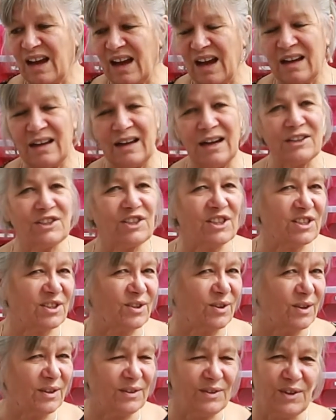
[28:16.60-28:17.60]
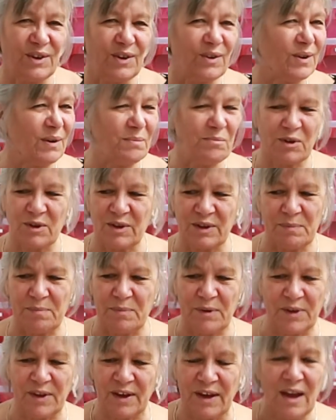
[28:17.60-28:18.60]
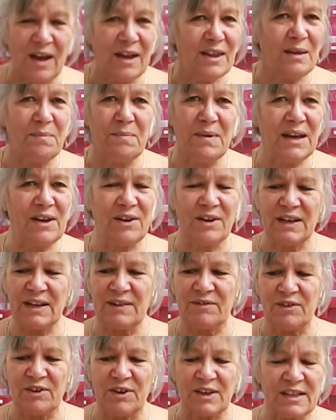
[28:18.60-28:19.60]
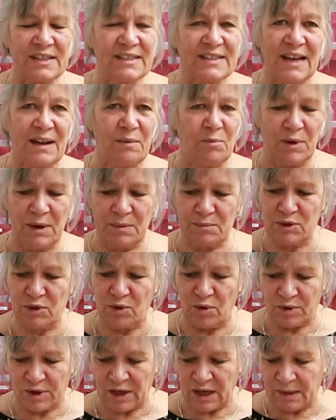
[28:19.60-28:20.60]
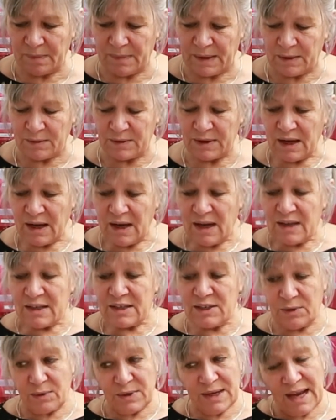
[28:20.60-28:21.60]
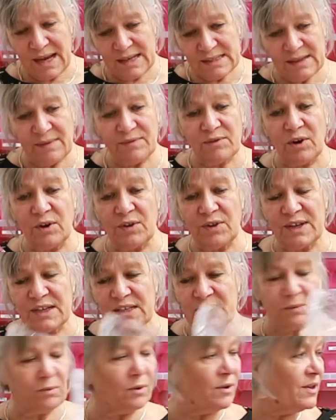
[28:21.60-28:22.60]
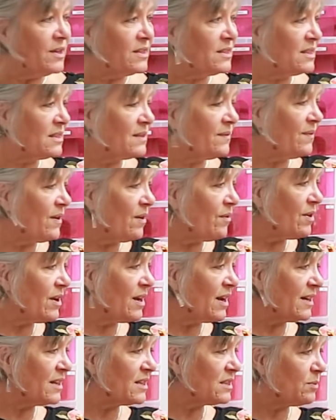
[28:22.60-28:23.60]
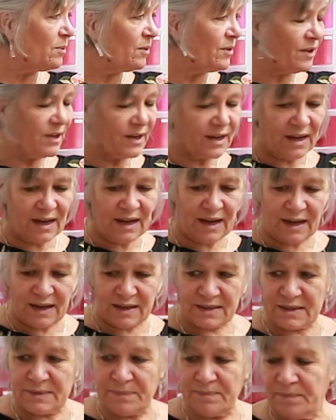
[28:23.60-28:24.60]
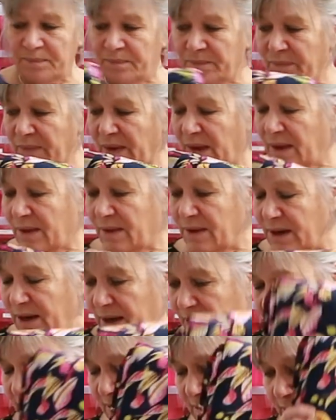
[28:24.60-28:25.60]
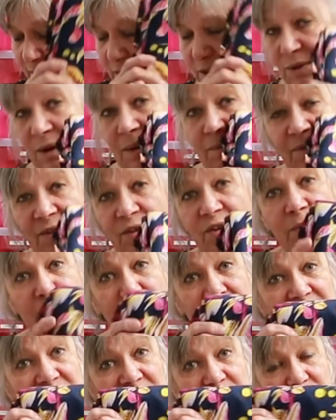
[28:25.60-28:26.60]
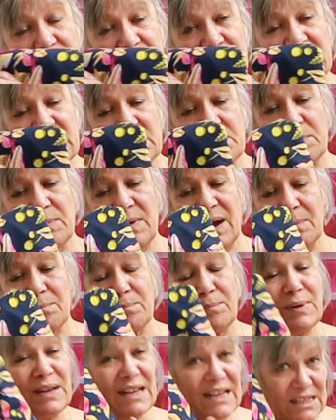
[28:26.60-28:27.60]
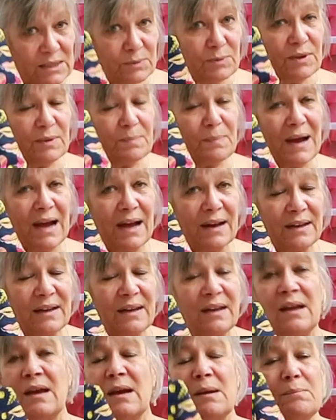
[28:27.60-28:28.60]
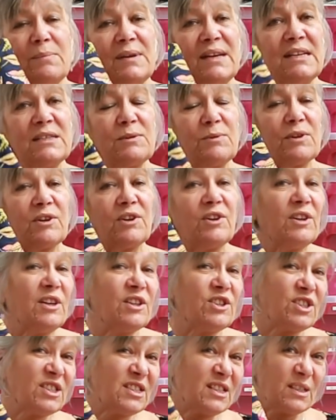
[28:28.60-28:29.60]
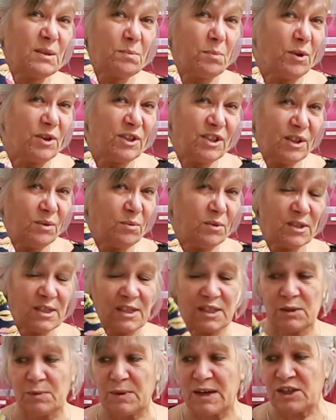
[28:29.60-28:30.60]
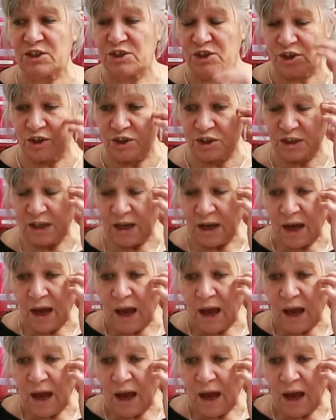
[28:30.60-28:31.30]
I just thought, no, I'm not going to bother. They may not even understand what I'm talking about. So yes, I've got this one. This is a very nice one that I had. So I'm very pleased with this. I'm pleased with the pattern, pleased with the colour, just disappointed it wasn't sweatshirt.